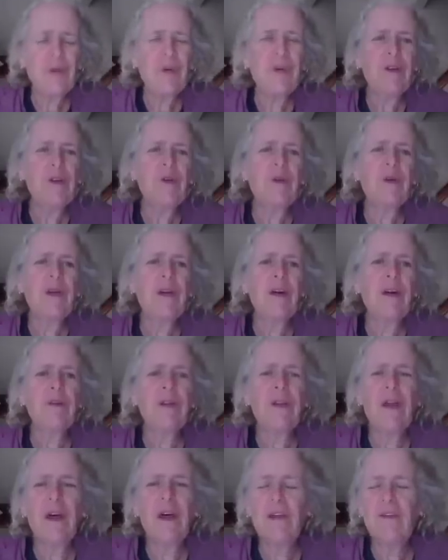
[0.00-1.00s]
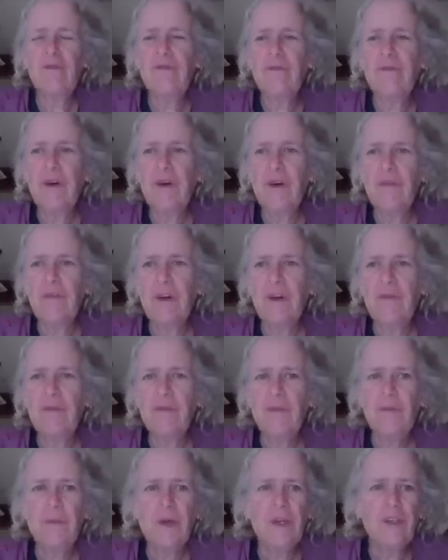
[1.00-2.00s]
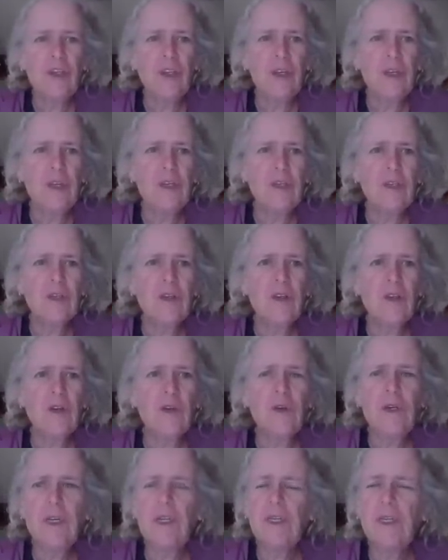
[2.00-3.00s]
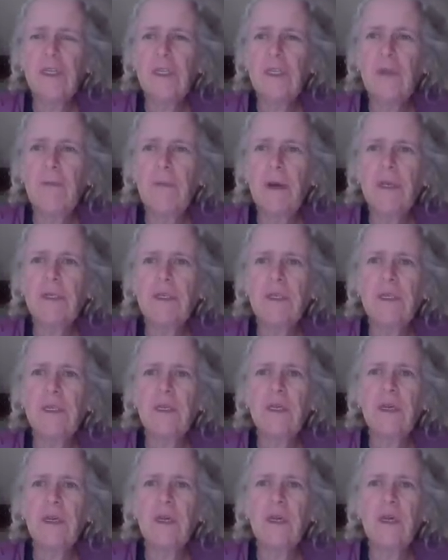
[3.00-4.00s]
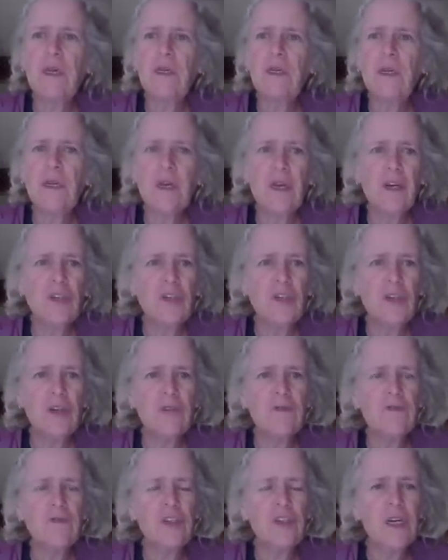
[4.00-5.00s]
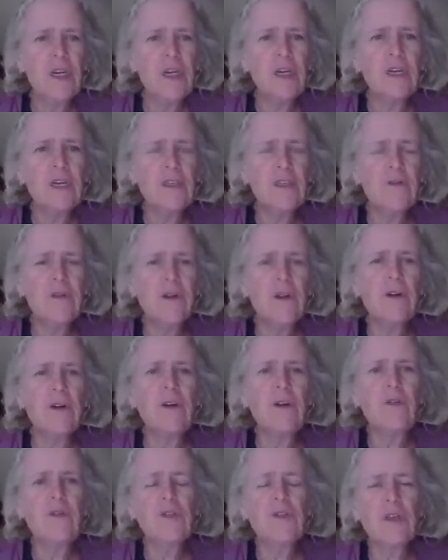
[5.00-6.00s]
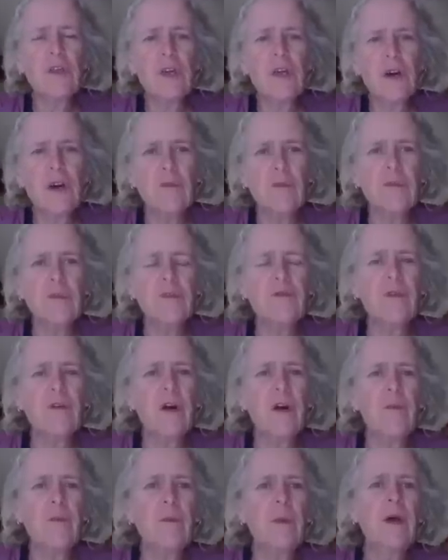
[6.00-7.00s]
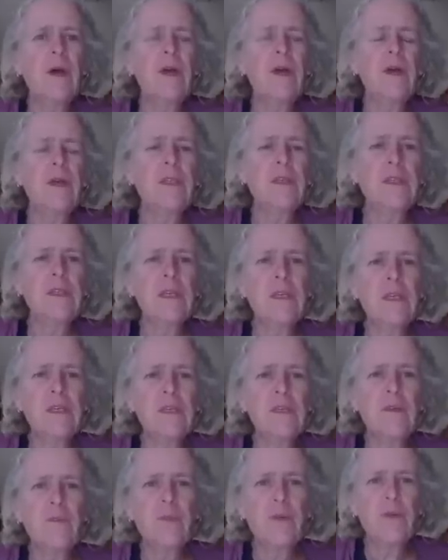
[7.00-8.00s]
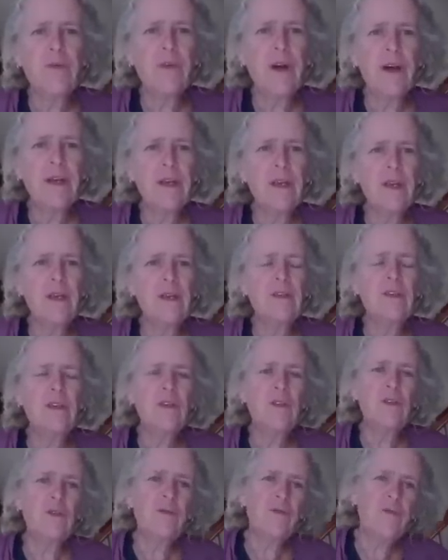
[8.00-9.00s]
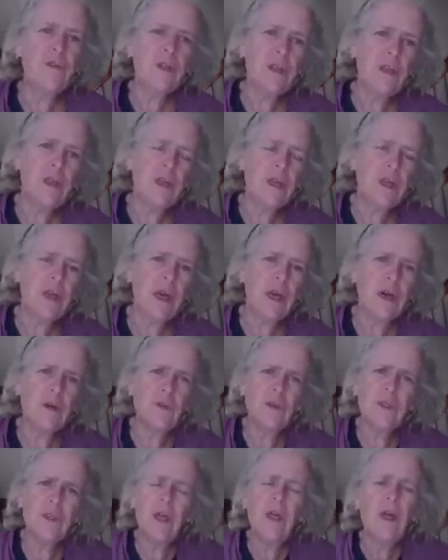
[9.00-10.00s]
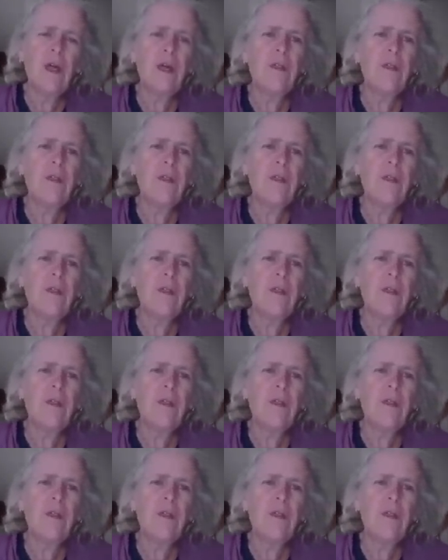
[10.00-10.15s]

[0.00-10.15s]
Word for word: We don't have a lot of, of information. It's curious. The best indication of shaking severity usually comes from citizen provided, did you feel it accounts.